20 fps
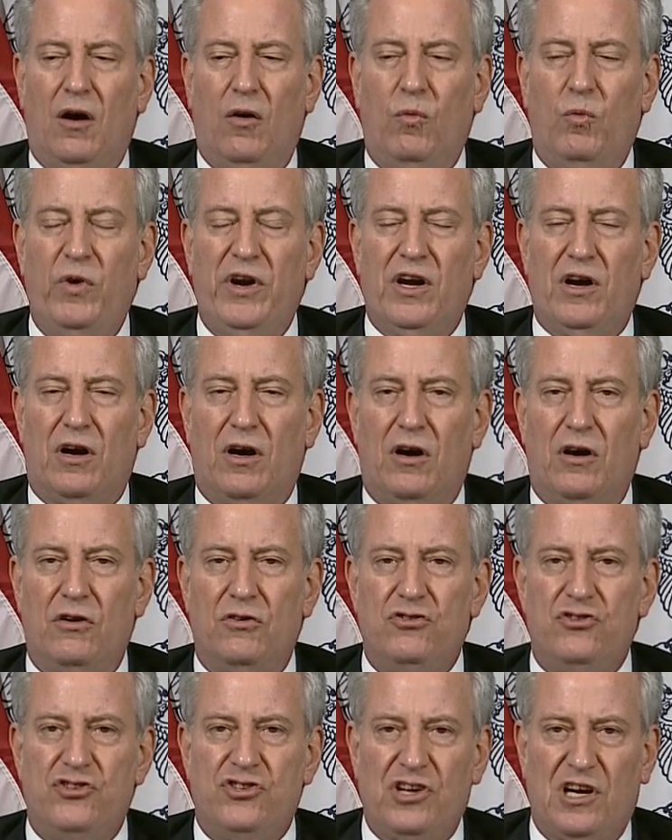We are
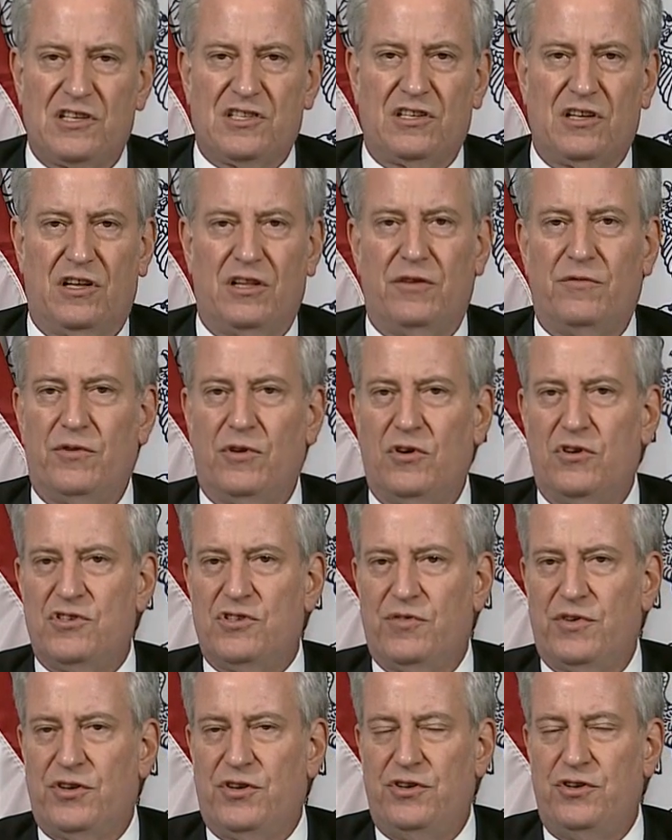just on the verge
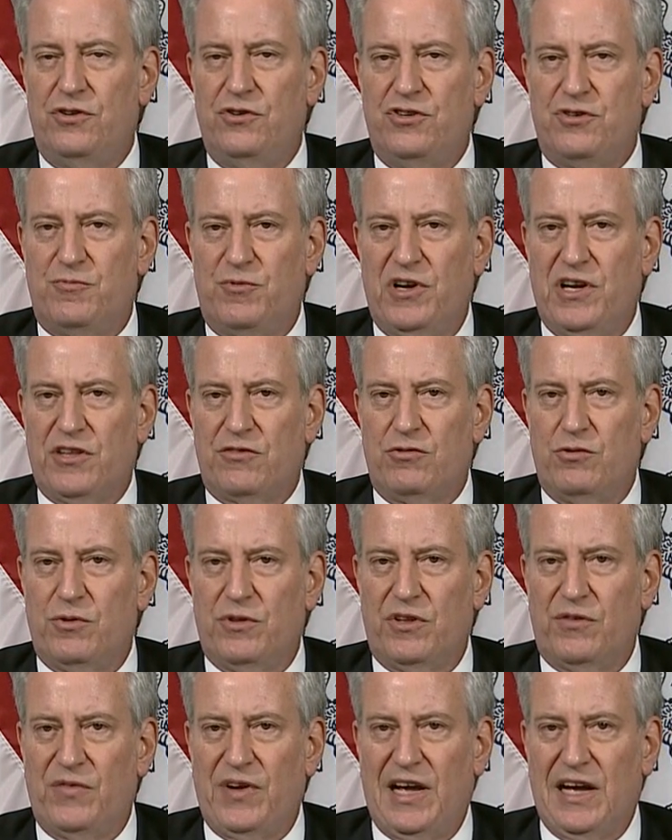of a huge breakthrough
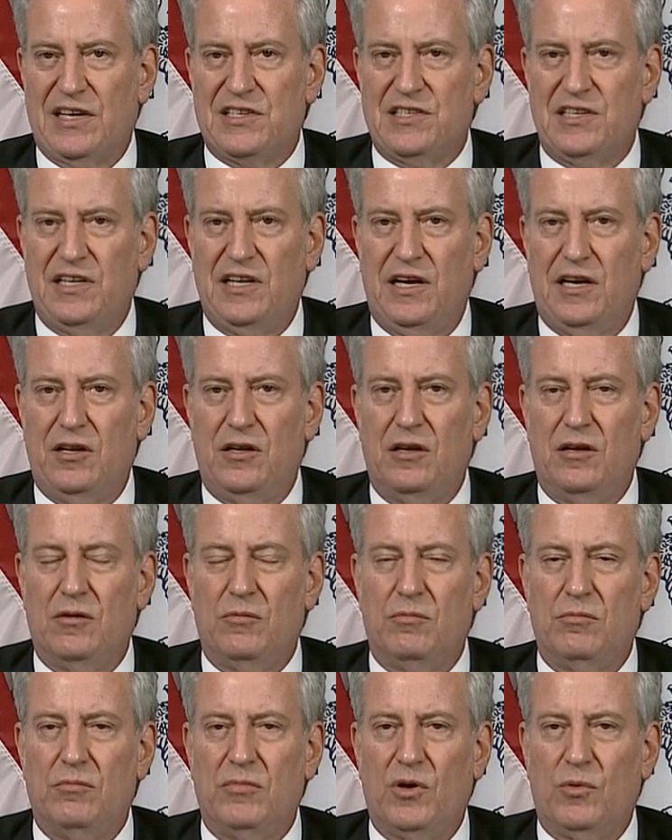with the vaccine,
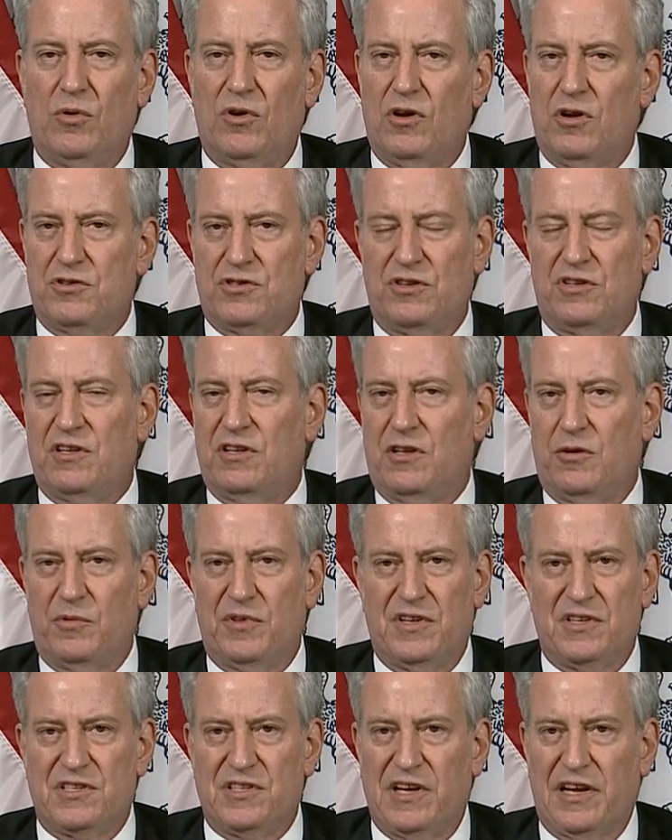but we're also dealing
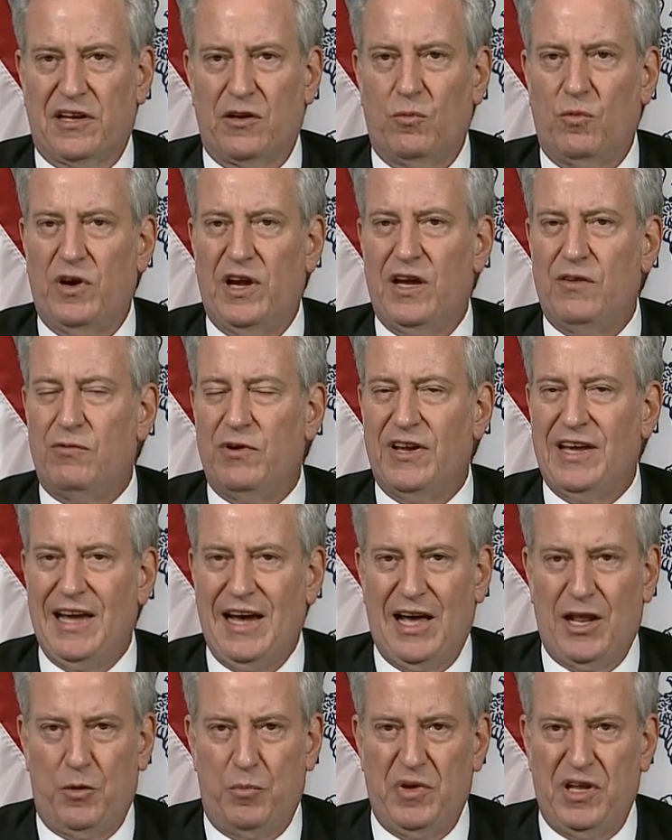with a second wave. We've
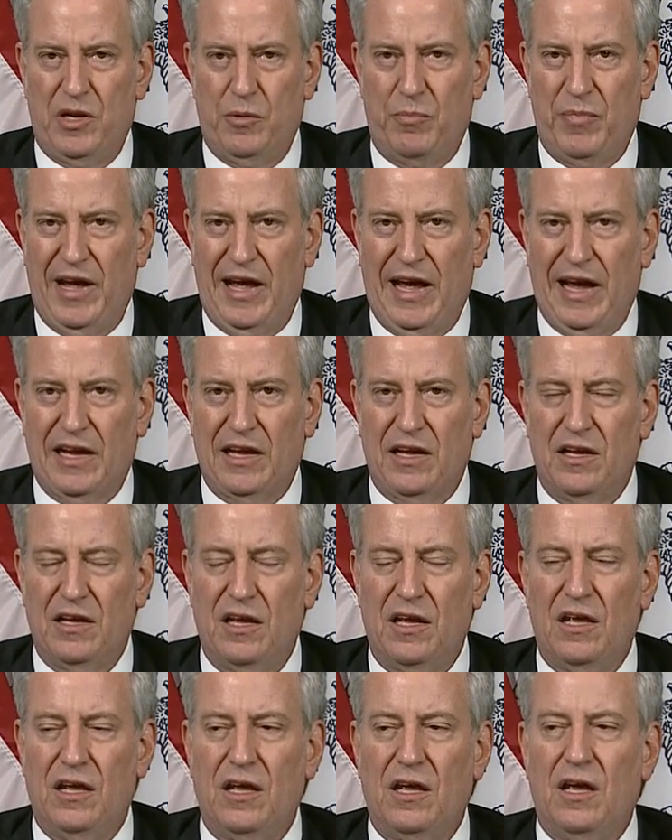got to beat it back
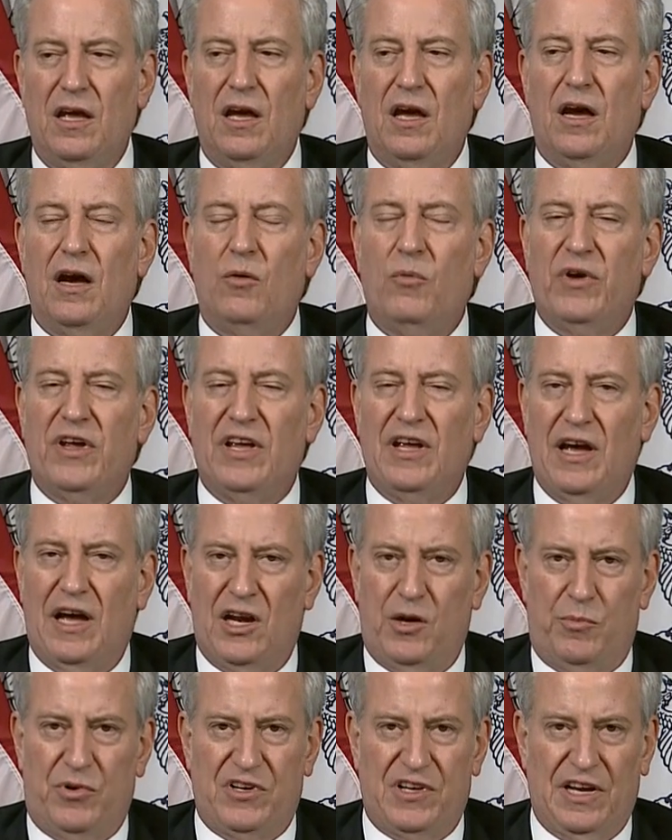we got
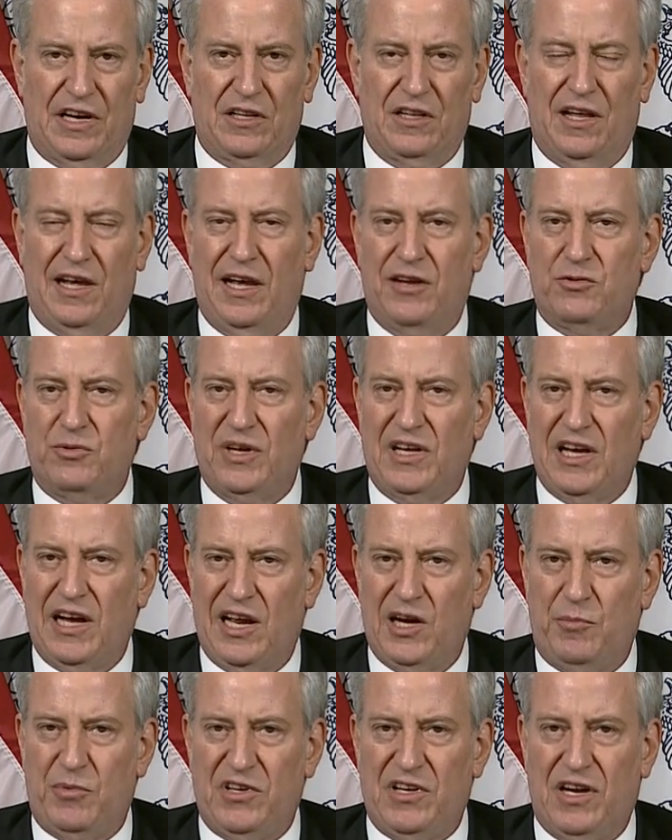to protect lives. We
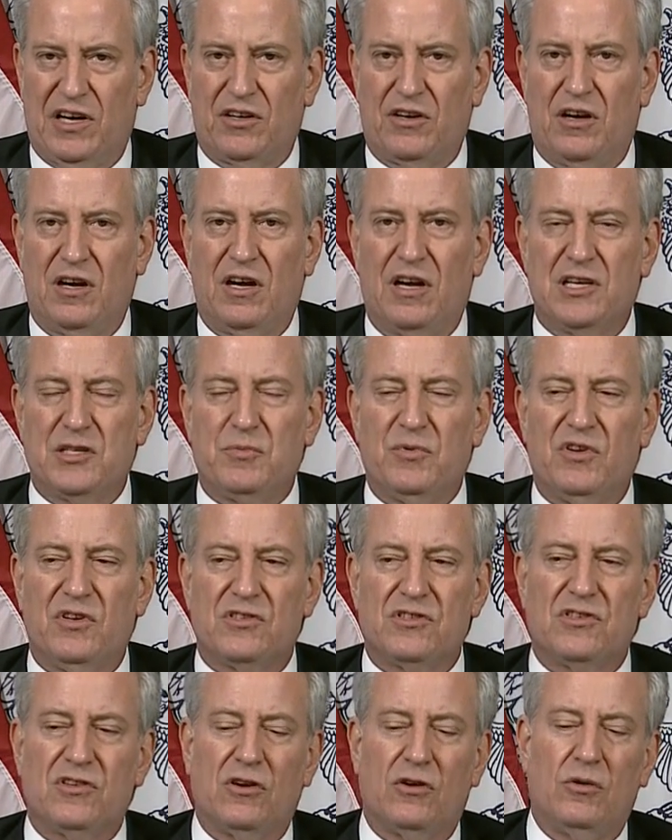got to protect our
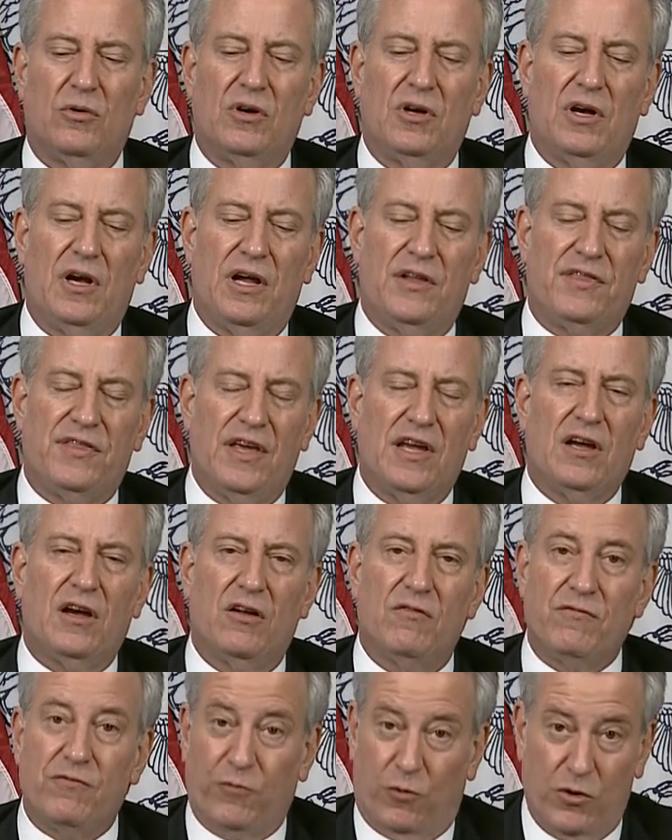hospitals. So I think,
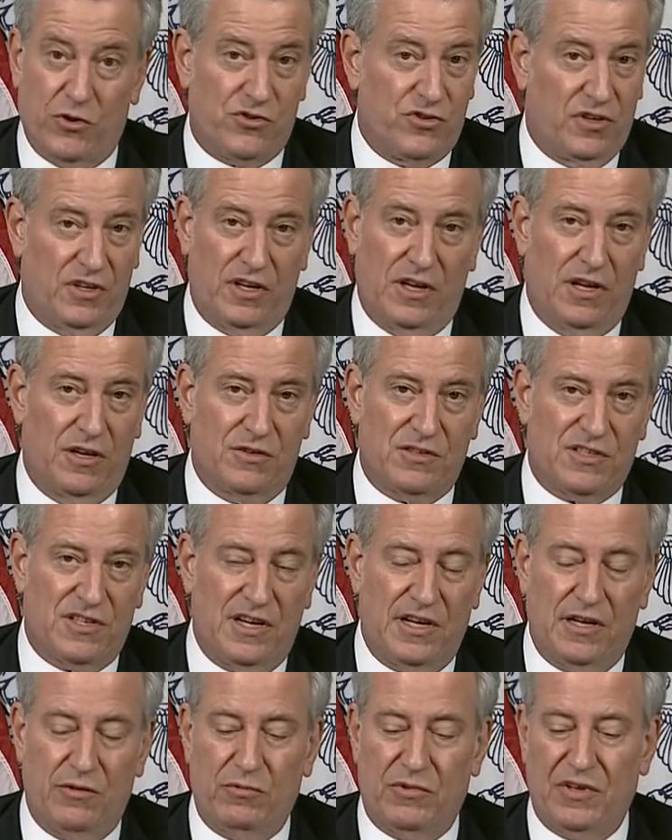unfortunately, I don't
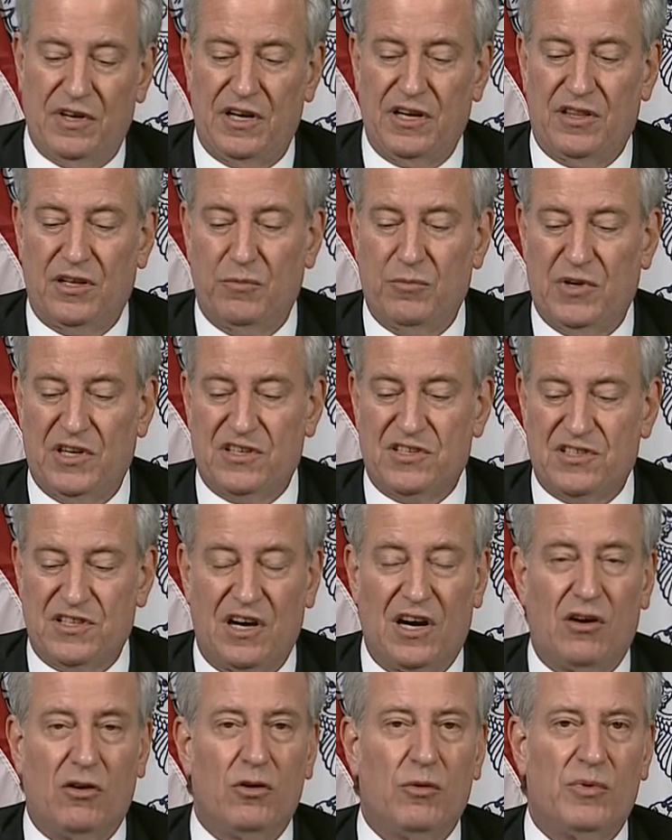say it with anything but
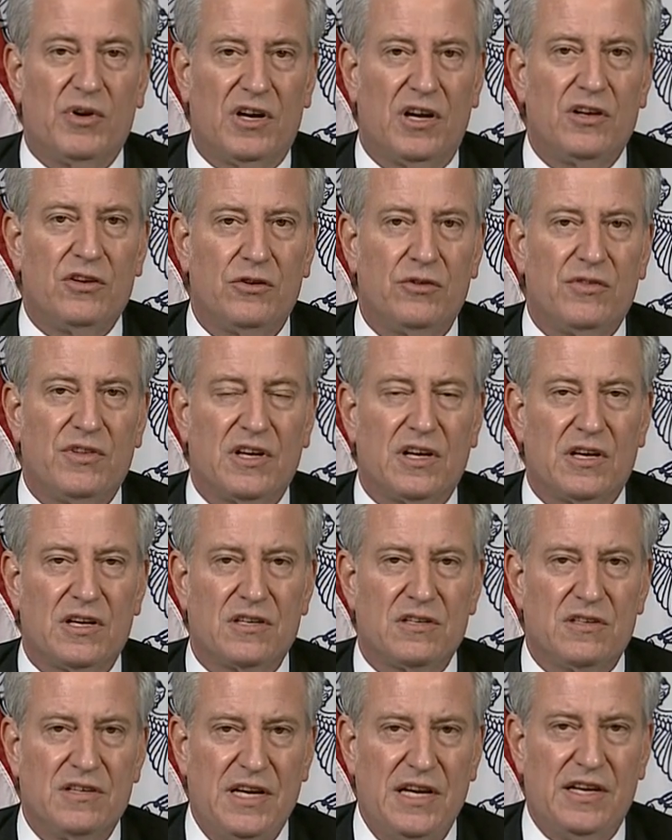sorrow, but I do think
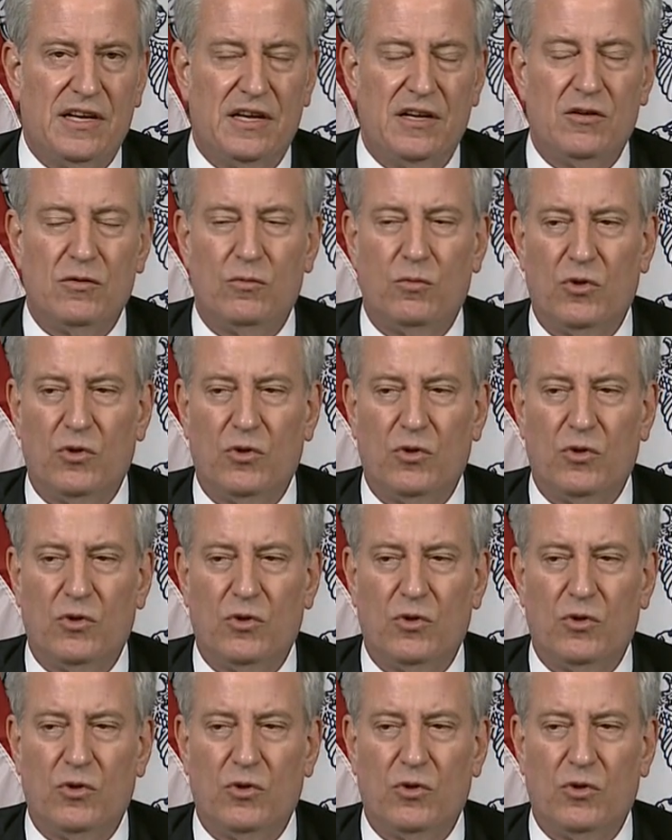it's needed.